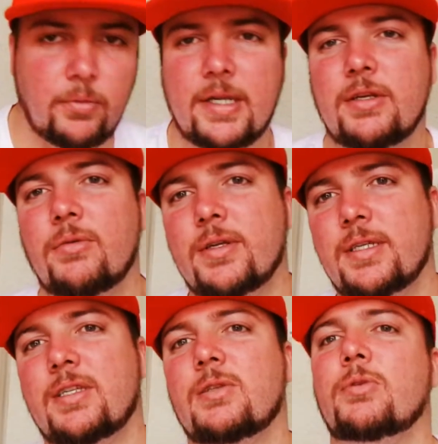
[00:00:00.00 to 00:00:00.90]
reads a
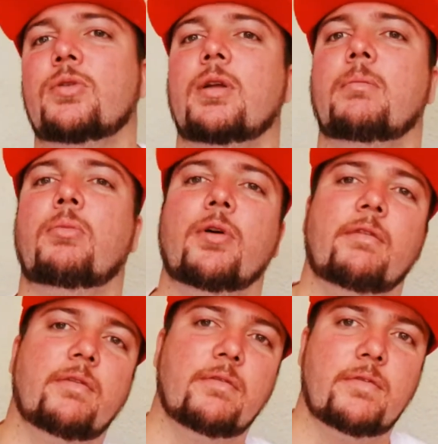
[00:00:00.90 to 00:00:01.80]
resistance between
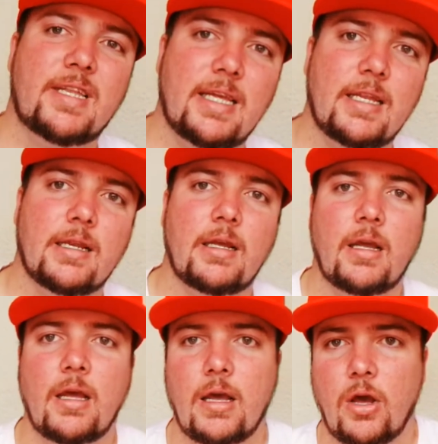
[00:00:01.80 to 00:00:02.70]
0.15
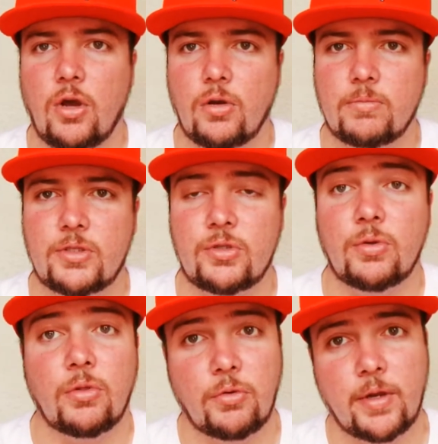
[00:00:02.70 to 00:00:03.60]
ohms to
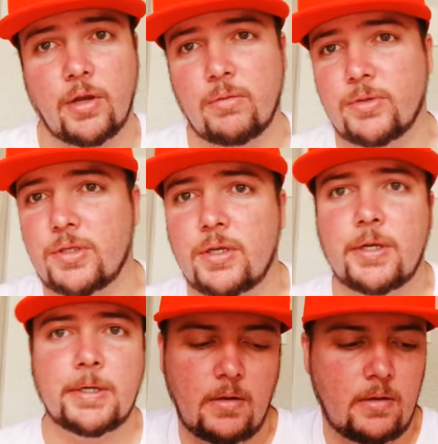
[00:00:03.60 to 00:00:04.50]
3 ohms.
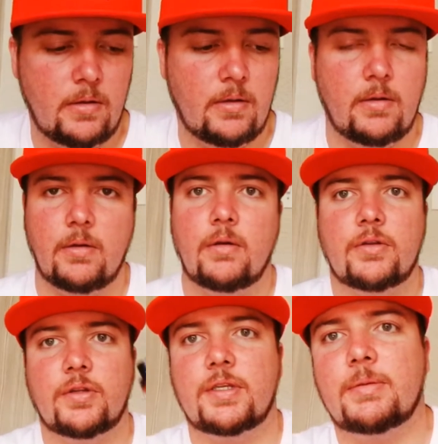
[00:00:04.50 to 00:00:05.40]

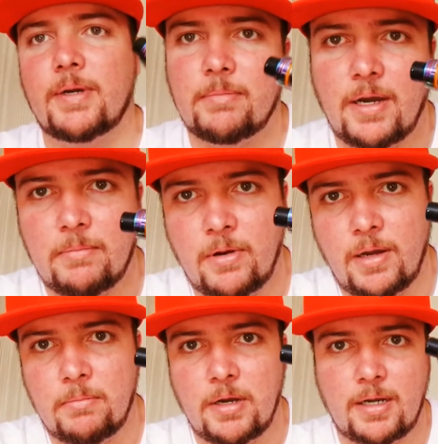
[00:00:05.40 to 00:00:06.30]
So this is my
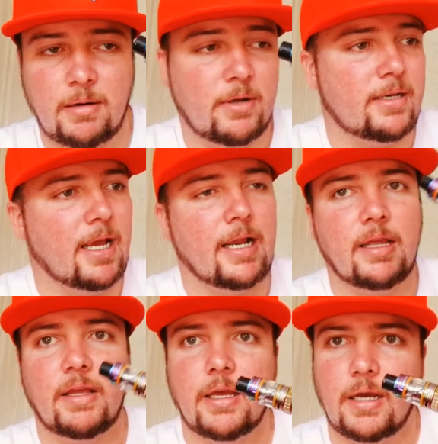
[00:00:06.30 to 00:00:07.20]
kind of my
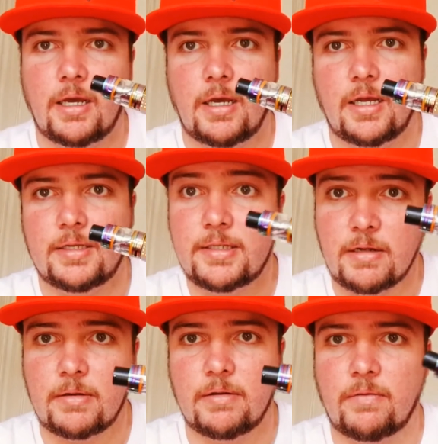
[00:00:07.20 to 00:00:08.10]
daily
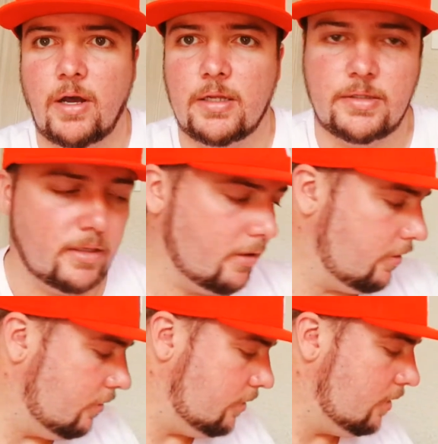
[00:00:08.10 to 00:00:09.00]
stick device that I
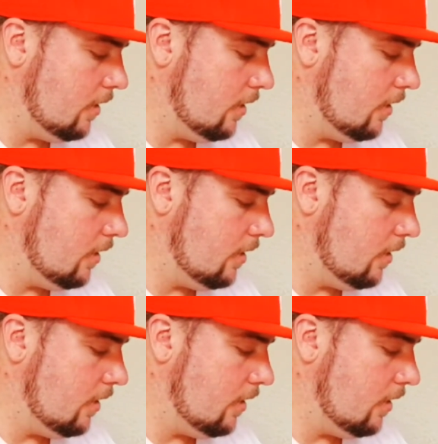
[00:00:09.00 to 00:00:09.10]
use.